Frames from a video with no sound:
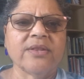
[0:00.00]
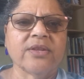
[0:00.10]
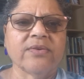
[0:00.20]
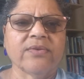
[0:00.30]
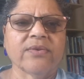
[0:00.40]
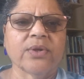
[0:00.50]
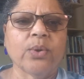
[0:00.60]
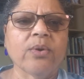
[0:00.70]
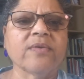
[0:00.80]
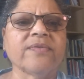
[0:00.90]
the
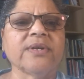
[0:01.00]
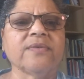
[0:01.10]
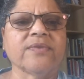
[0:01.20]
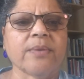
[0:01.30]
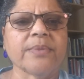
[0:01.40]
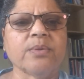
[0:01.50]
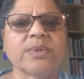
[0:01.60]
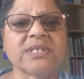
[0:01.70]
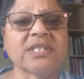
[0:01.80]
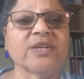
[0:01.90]
chlorophyll from the
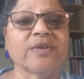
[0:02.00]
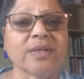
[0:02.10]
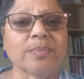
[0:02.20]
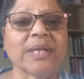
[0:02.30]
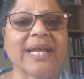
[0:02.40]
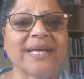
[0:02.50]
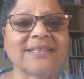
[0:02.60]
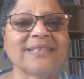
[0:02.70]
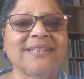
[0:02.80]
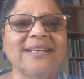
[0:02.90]
wisteria
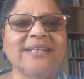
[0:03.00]
plant.